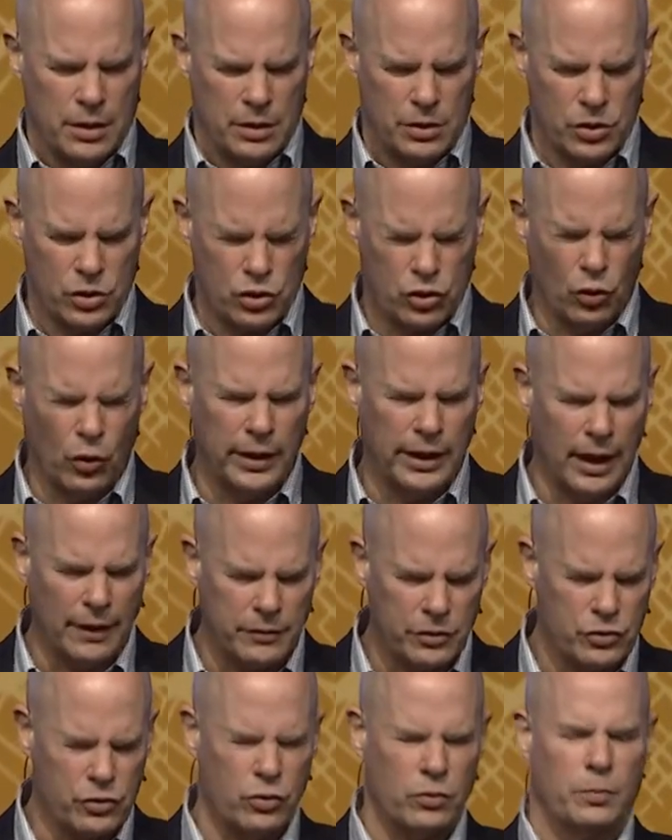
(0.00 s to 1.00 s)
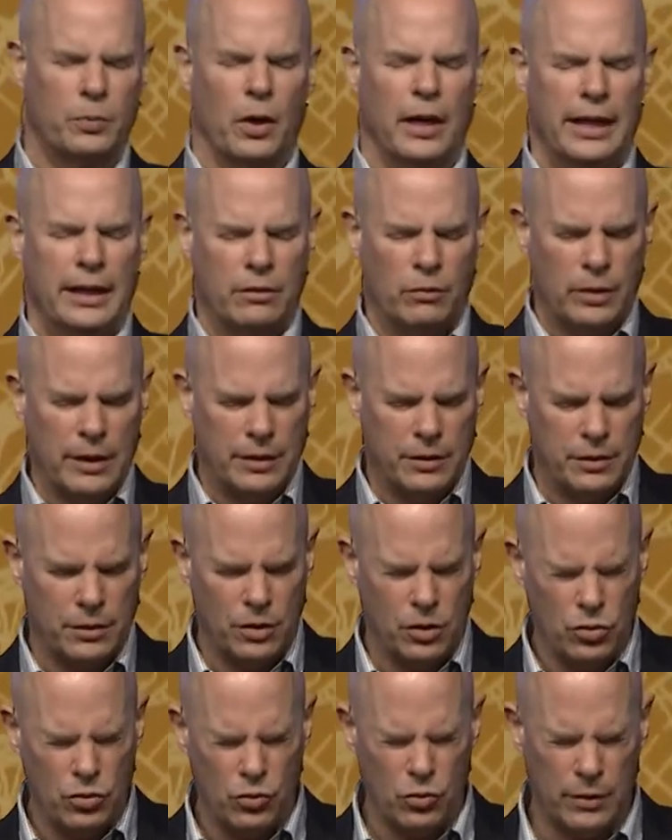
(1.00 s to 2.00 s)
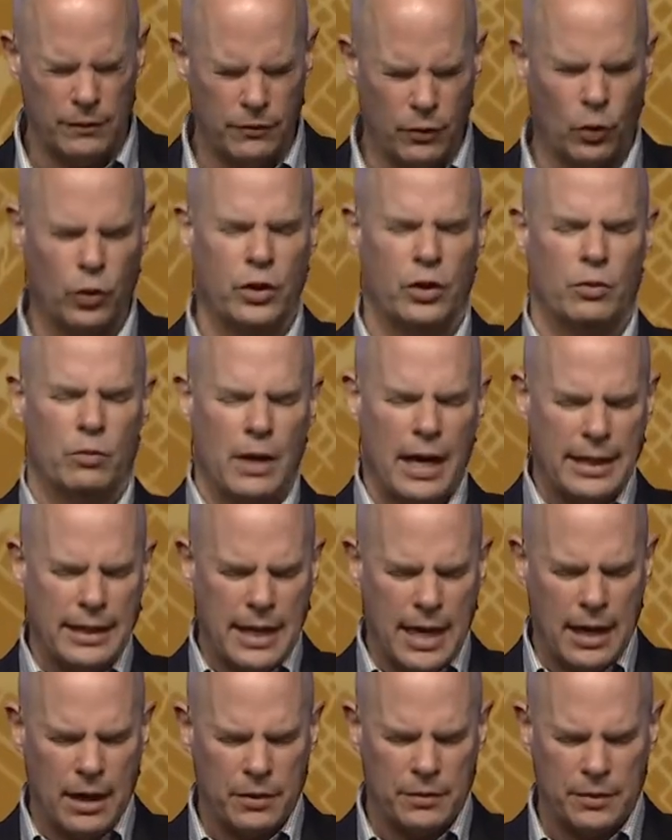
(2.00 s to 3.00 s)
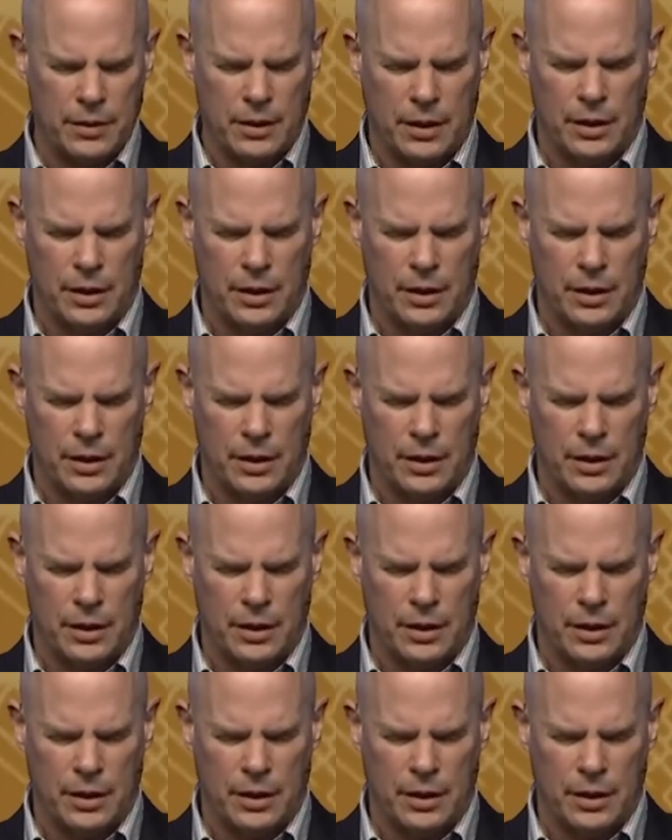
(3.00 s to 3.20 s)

just join others who are praying with you and for you right now